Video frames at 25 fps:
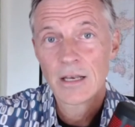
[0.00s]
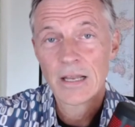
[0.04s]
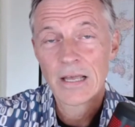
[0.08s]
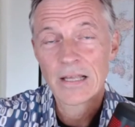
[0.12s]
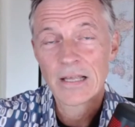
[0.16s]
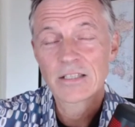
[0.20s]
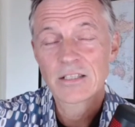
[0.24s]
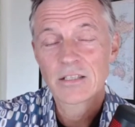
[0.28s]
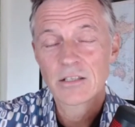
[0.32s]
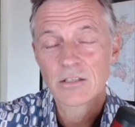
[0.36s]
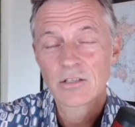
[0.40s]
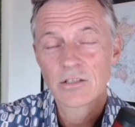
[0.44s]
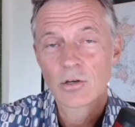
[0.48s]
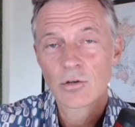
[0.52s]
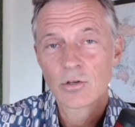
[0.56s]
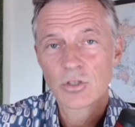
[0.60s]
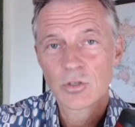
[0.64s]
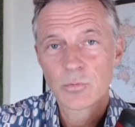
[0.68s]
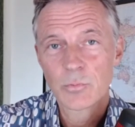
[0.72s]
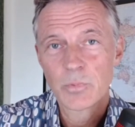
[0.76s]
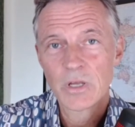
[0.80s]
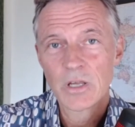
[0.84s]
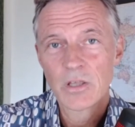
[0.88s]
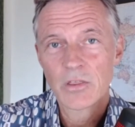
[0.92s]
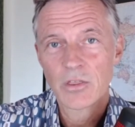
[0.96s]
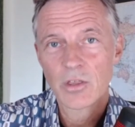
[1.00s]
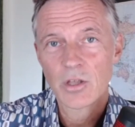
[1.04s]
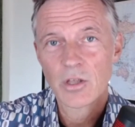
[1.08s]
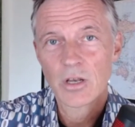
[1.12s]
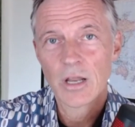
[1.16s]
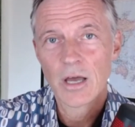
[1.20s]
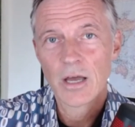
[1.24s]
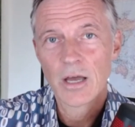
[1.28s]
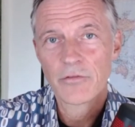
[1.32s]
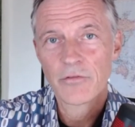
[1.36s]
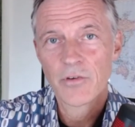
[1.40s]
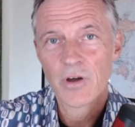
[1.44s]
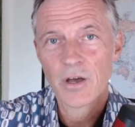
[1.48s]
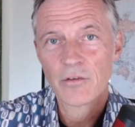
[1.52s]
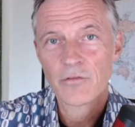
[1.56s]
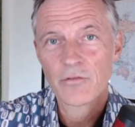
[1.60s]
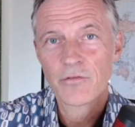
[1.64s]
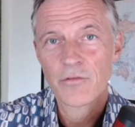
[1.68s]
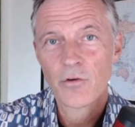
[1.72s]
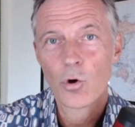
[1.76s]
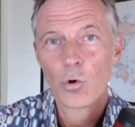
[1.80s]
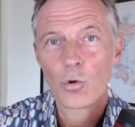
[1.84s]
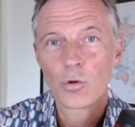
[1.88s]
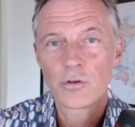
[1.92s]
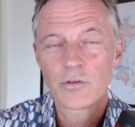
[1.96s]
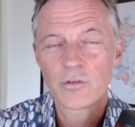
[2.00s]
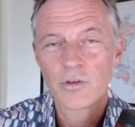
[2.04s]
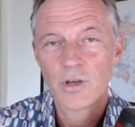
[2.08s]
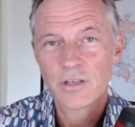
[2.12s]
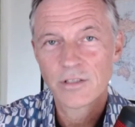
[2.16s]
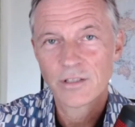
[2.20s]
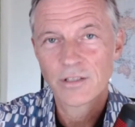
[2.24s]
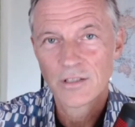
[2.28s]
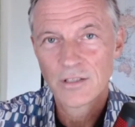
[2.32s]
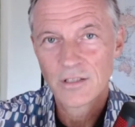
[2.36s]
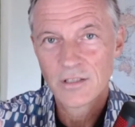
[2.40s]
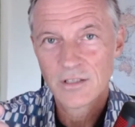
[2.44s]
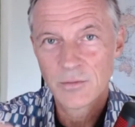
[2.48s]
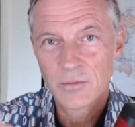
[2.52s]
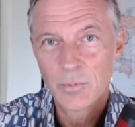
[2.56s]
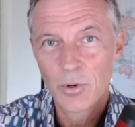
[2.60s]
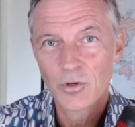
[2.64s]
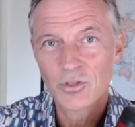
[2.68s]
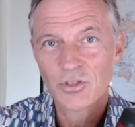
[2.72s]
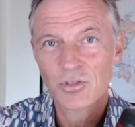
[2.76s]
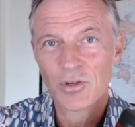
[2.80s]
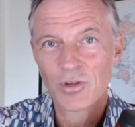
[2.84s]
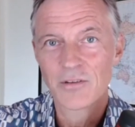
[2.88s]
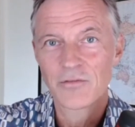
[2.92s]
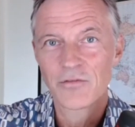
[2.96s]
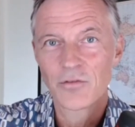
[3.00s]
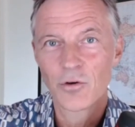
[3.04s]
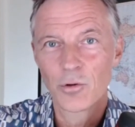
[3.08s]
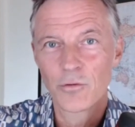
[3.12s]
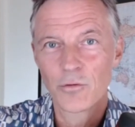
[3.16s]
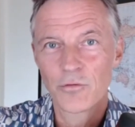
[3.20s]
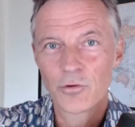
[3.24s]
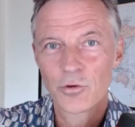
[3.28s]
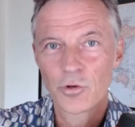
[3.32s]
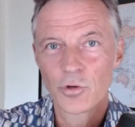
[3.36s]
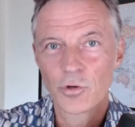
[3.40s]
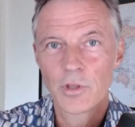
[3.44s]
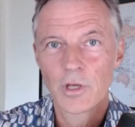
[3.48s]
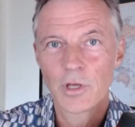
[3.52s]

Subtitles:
so to speak the life unfold as it is supposed to unfold for you,